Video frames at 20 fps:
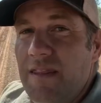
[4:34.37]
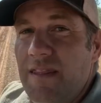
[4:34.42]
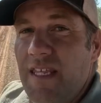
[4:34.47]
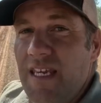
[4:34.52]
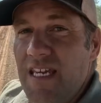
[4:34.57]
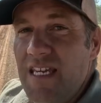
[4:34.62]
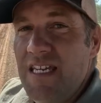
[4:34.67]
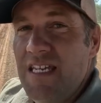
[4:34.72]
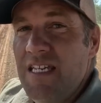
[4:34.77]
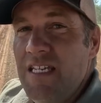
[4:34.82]

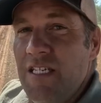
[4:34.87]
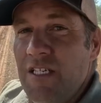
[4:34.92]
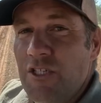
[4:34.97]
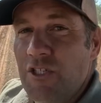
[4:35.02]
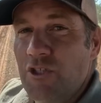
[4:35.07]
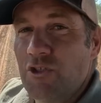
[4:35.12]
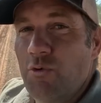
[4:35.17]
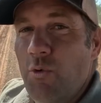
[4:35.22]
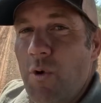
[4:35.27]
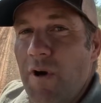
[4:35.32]

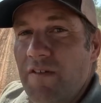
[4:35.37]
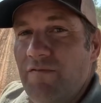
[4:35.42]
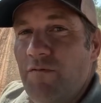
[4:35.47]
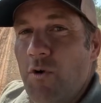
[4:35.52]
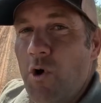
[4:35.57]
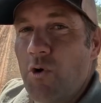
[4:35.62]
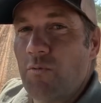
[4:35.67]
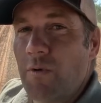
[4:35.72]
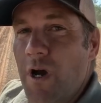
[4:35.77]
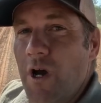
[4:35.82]
These
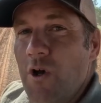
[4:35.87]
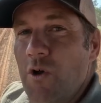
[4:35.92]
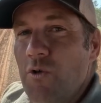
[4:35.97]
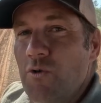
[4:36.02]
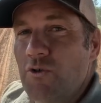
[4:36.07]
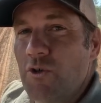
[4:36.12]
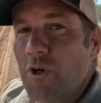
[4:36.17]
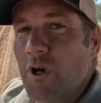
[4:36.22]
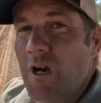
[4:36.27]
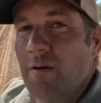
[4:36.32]
24
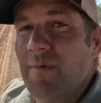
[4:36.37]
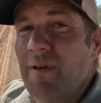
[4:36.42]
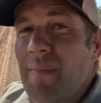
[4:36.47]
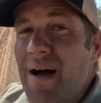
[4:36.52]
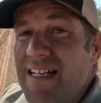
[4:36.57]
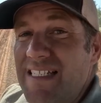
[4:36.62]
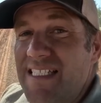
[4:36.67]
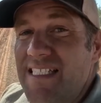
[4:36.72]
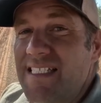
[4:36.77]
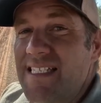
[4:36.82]
rows are going to be
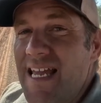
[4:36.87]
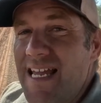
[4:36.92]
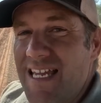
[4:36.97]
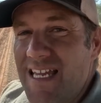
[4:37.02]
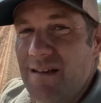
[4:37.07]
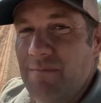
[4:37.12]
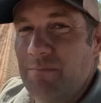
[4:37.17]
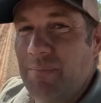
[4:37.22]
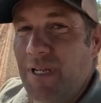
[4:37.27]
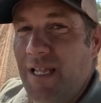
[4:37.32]
my
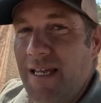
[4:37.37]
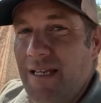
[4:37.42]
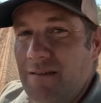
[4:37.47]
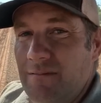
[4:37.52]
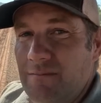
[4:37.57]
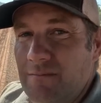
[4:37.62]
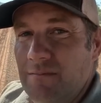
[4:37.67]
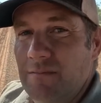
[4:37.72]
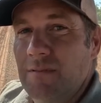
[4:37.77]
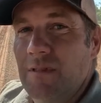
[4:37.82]
second
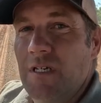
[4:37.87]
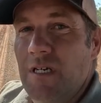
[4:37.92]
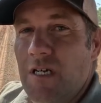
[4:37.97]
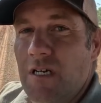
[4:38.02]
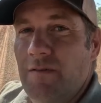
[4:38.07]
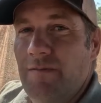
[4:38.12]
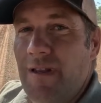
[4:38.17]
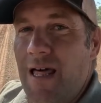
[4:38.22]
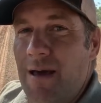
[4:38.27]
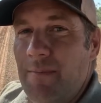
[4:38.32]
planting
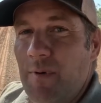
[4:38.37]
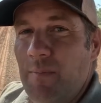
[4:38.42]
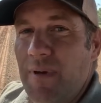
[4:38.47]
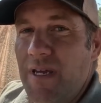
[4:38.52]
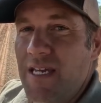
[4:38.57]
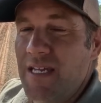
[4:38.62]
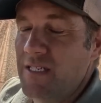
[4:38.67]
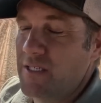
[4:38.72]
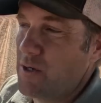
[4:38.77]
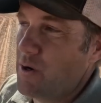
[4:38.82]
of lima
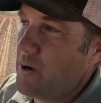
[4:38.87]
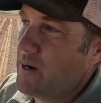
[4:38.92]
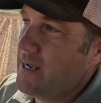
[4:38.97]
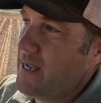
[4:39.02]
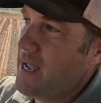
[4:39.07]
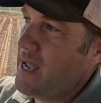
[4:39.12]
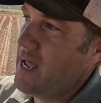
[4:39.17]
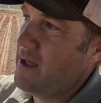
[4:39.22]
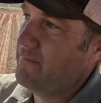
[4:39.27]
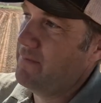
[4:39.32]
beans. I
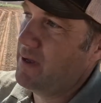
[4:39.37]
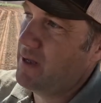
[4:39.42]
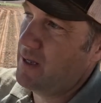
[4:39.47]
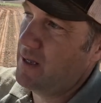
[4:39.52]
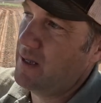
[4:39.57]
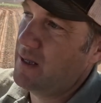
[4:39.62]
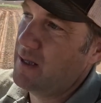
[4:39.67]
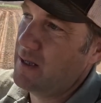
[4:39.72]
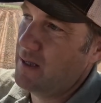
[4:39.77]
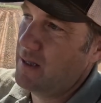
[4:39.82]
already have
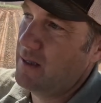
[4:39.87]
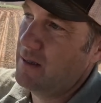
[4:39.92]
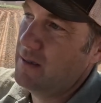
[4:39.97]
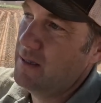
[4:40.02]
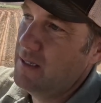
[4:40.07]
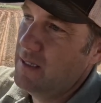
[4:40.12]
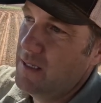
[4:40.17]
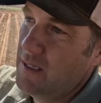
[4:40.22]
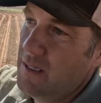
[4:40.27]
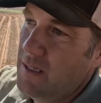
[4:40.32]
a
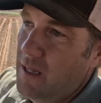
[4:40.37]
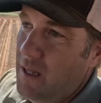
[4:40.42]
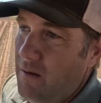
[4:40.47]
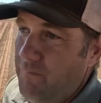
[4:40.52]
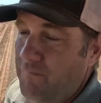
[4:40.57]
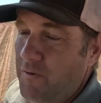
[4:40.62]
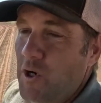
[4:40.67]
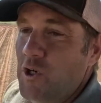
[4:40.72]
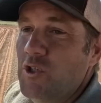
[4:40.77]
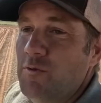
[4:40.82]

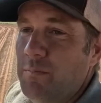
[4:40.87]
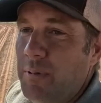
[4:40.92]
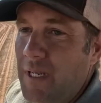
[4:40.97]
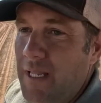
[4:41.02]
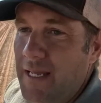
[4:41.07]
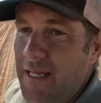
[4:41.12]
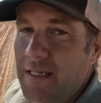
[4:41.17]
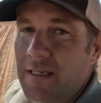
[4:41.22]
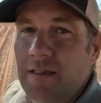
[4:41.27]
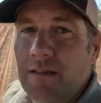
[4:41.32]
first
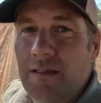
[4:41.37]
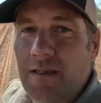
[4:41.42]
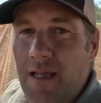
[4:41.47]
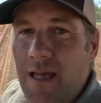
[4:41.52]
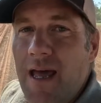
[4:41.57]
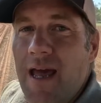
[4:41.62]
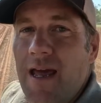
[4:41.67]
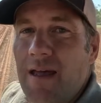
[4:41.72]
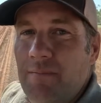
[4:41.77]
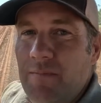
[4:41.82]
planting
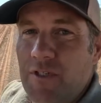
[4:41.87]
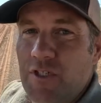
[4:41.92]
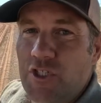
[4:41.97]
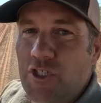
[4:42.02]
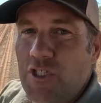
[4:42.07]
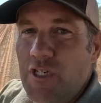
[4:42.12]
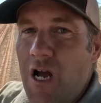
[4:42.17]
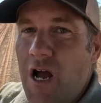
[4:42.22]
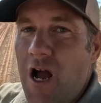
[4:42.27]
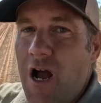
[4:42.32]
at the
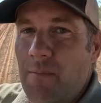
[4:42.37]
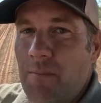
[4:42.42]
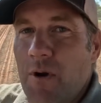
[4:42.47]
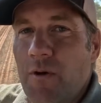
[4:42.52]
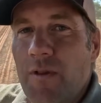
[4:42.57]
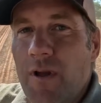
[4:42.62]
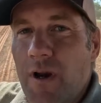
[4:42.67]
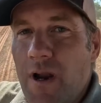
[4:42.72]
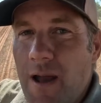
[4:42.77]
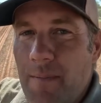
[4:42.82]
shop,
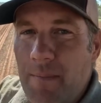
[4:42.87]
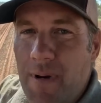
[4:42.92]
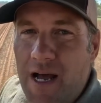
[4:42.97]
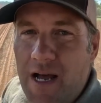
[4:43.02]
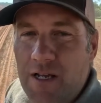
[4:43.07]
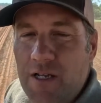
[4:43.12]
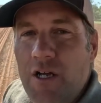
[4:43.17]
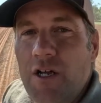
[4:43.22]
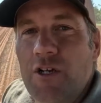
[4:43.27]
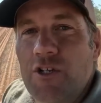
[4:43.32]
or they're at
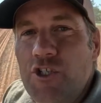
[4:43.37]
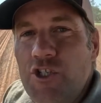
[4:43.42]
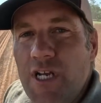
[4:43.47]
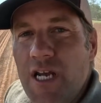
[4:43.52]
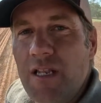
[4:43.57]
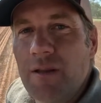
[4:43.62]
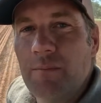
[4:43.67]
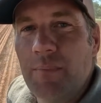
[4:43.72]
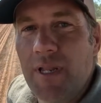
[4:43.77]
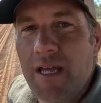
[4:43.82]
my
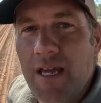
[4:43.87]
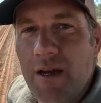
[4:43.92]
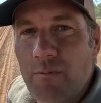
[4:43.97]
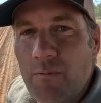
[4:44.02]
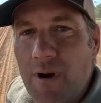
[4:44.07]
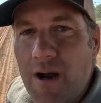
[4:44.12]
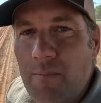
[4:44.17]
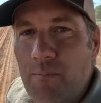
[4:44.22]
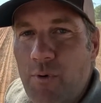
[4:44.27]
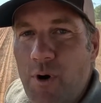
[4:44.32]
shelling plant
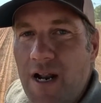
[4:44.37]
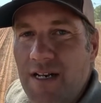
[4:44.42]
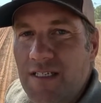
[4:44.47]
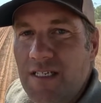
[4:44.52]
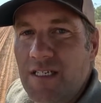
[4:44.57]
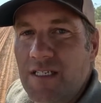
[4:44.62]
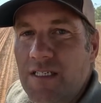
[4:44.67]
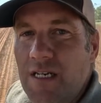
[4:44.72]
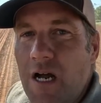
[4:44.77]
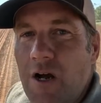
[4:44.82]
where I
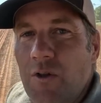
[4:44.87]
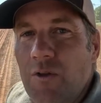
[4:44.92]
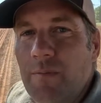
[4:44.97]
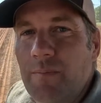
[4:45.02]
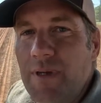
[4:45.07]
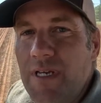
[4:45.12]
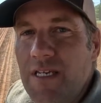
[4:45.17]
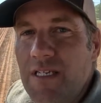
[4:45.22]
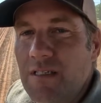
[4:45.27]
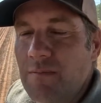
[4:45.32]
process all the
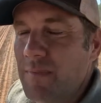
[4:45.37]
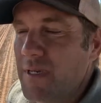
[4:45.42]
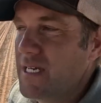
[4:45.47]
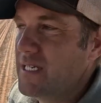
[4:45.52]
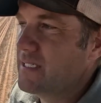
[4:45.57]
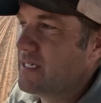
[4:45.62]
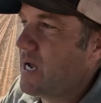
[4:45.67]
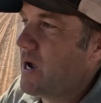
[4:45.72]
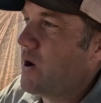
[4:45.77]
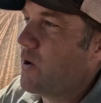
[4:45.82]
peas and
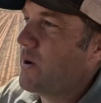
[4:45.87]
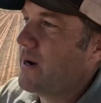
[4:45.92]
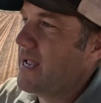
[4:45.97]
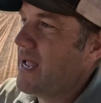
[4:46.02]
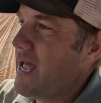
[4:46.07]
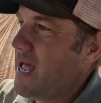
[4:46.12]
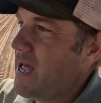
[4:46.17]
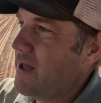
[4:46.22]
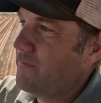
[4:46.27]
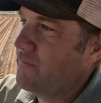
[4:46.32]
beans. I already
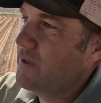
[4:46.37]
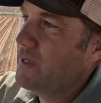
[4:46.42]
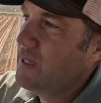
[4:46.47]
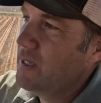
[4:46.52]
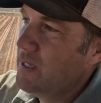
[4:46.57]
have